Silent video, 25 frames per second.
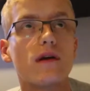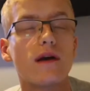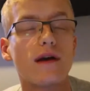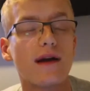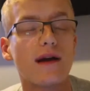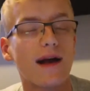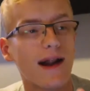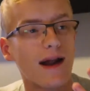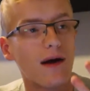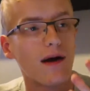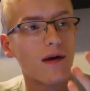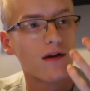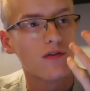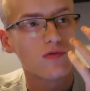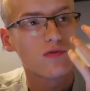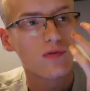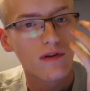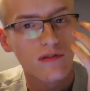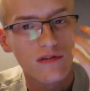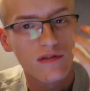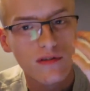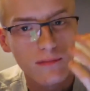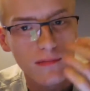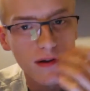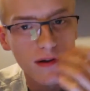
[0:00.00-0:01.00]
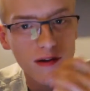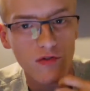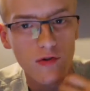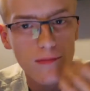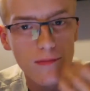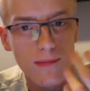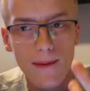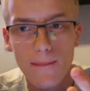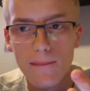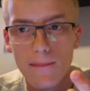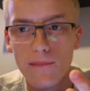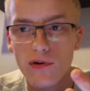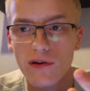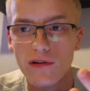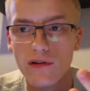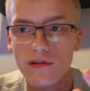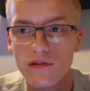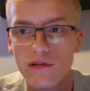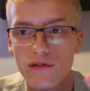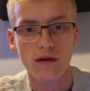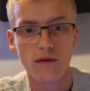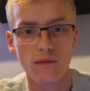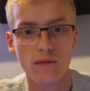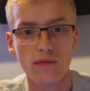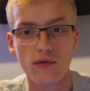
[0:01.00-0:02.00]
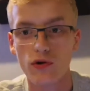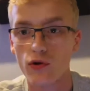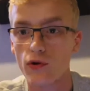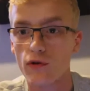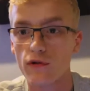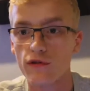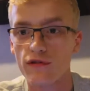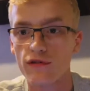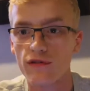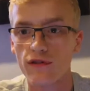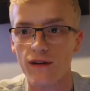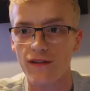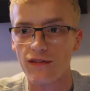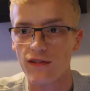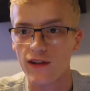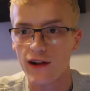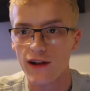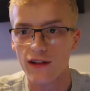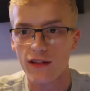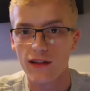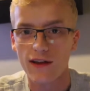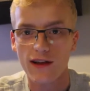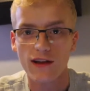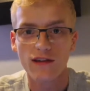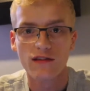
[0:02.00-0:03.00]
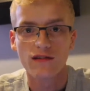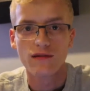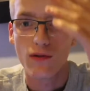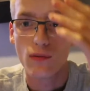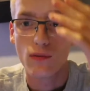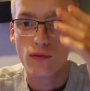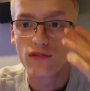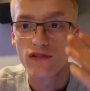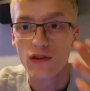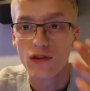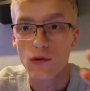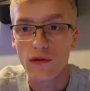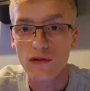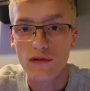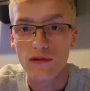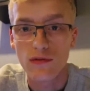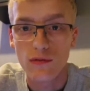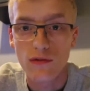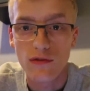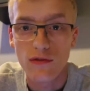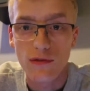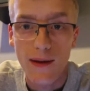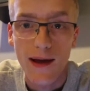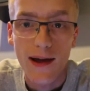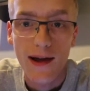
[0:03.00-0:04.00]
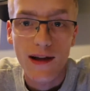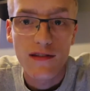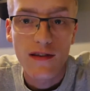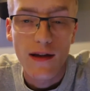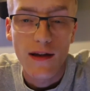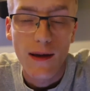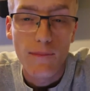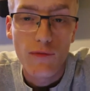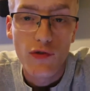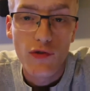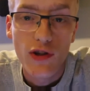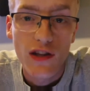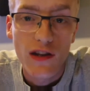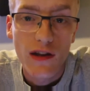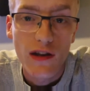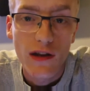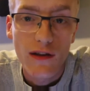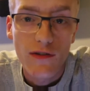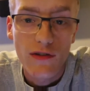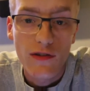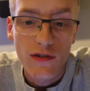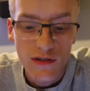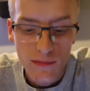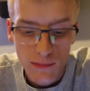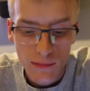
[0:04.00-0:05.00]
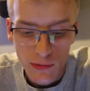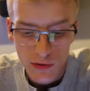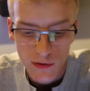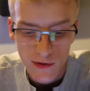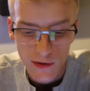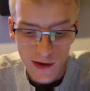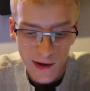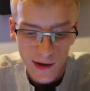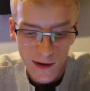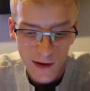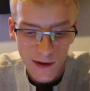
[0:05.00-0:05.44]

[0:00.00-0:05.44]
kind of I just want some like remembrance proof of like this. We'll see what to expect. I'm really nervous, but yeah.